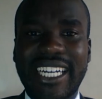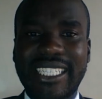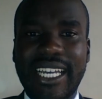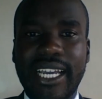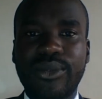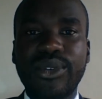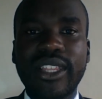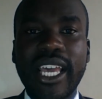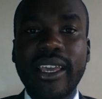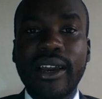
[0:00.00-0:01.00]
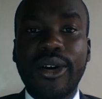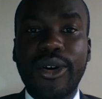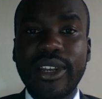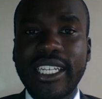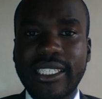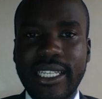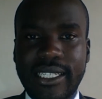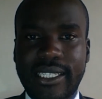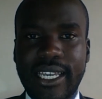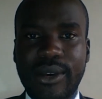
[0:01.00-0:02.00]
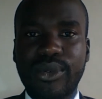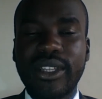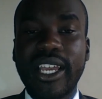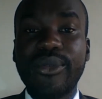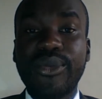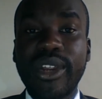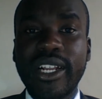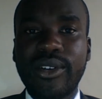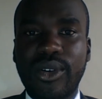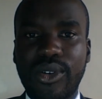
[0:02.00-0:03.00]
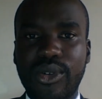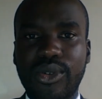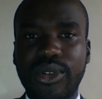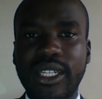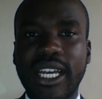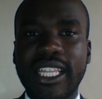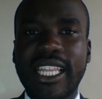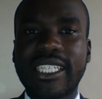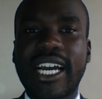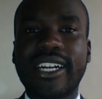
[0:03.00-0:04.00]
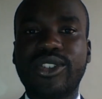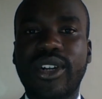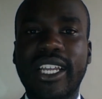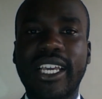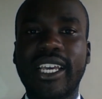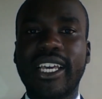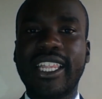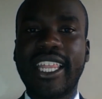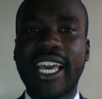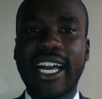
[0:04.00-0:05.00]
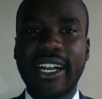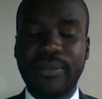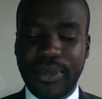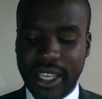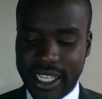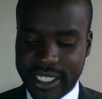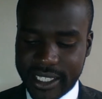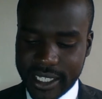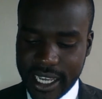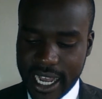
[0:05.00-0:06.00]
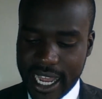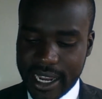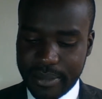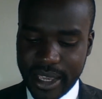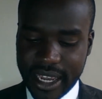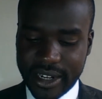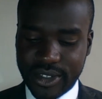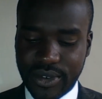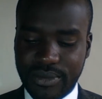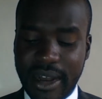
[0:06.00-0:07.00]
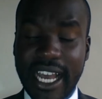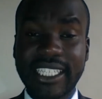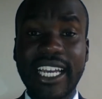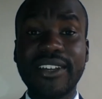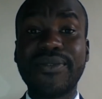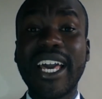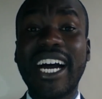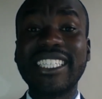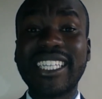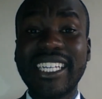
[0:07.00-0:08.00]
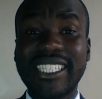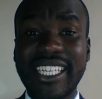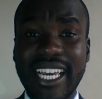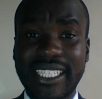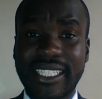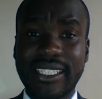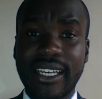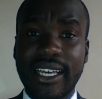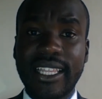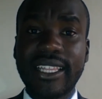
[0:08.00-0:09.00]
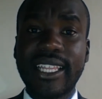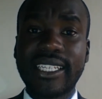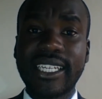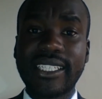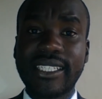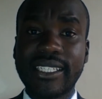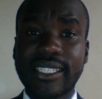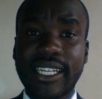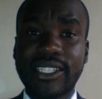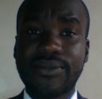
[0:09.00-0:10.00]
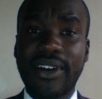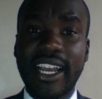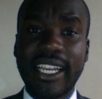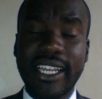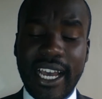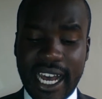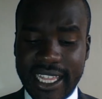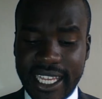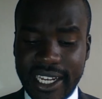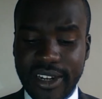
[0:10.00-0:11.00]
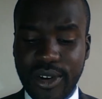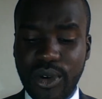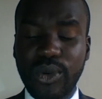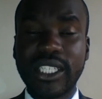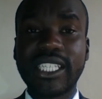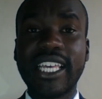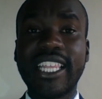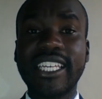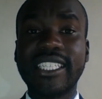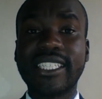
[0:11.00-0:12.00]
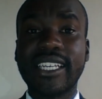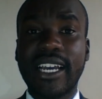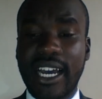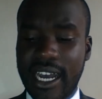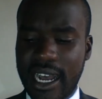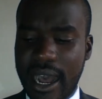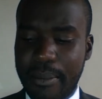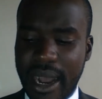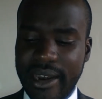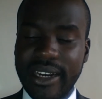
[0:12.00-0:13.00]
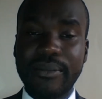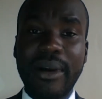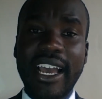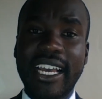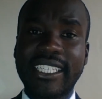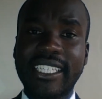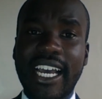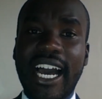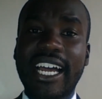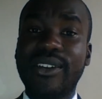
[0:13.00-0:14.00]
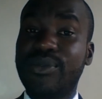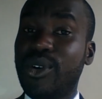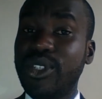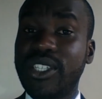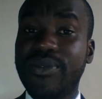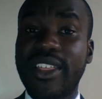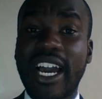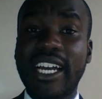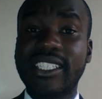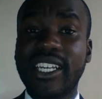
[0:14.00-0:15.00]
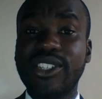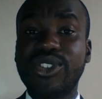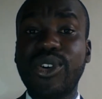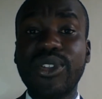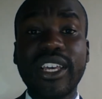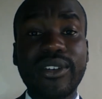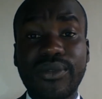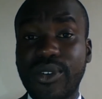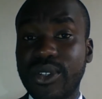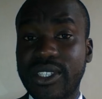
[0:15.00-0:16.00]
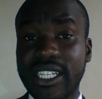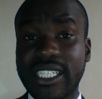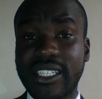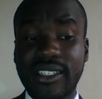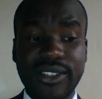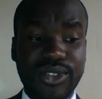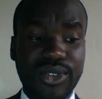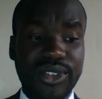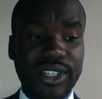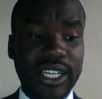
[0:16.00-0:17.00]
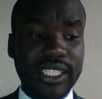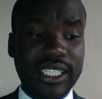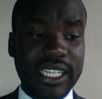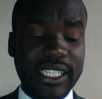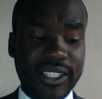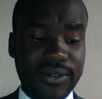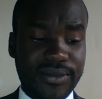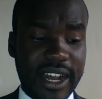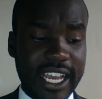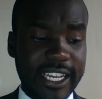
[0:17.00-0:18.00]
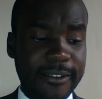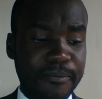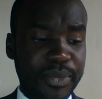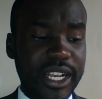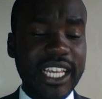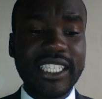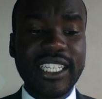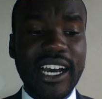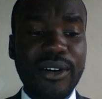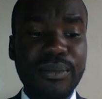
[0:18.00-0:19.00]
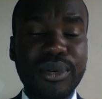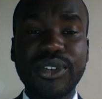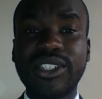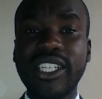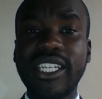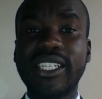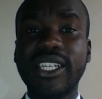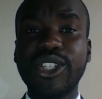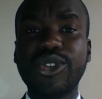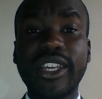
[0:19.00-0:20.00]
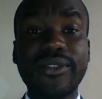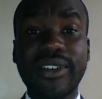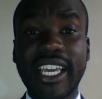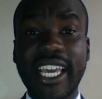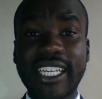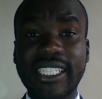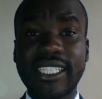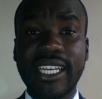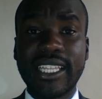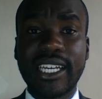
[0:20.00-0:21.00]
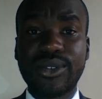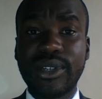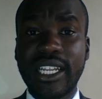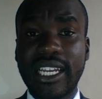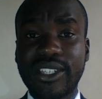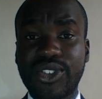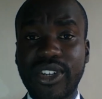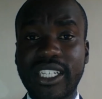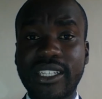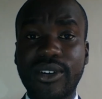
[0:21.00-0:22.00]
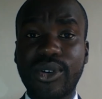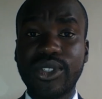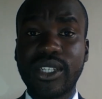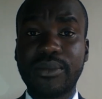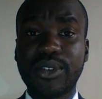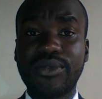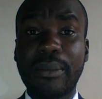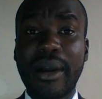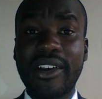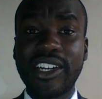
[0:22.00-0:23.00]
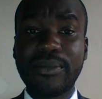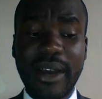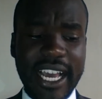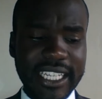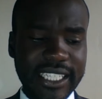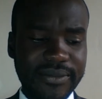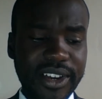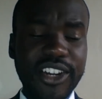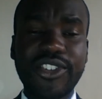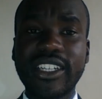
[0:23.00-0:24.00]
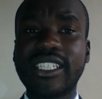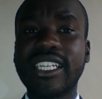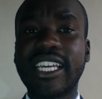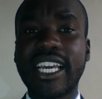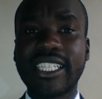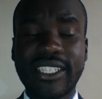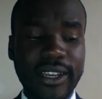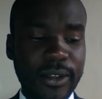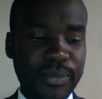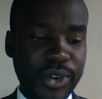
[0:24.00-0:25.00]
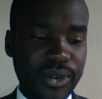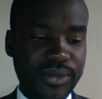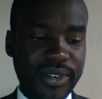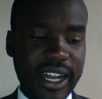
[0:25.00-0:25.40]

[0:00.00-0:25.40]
aside, would they honestly say, would they really conclude that actually there is an appearance of bias? And if the answer is yes, then the test is satisfied, and then in law we say there is apparent bias. And of course, if the answer is no, then of course the test is not satisfied. Let's now proceed to give a case that will illustrate the concept of apparent bias. A very interesting case of